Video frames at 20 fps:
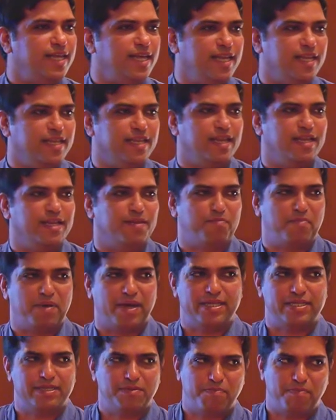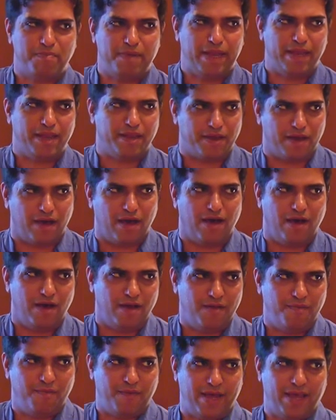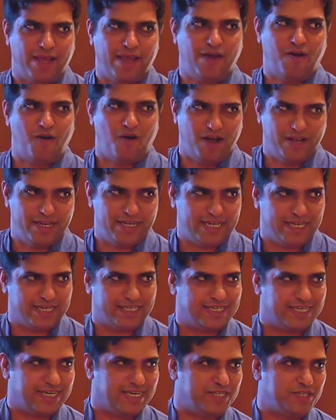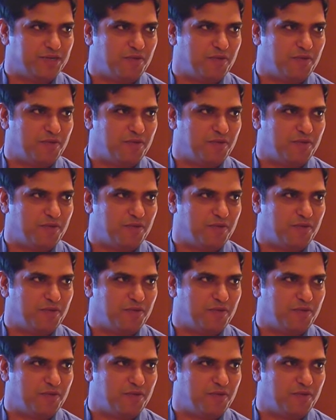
think it depends a bit on my context, right?